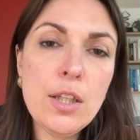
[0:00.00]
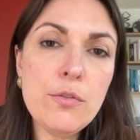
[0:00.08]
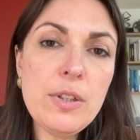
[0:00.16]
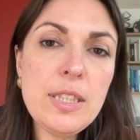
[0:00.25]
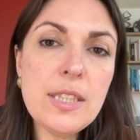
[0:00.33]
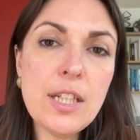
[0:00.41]

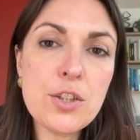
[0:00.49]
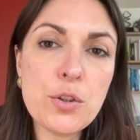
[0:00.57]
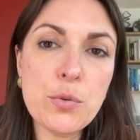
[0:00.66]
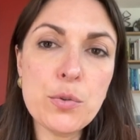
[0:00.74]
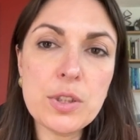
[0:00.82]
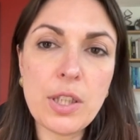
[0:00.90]
The research
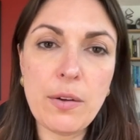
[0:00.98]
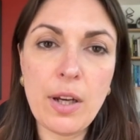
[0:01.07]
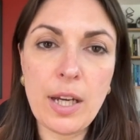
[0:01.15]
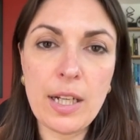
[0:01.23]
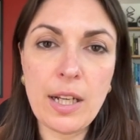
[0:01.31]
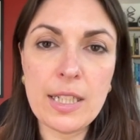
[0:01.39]
also
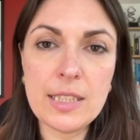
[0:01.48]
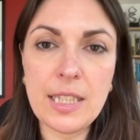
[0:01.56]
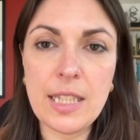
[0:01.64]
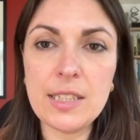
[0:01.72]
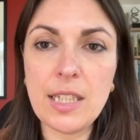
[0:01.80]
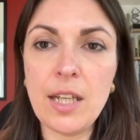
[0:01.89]

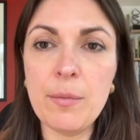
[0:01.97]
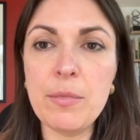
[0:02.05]
highlighted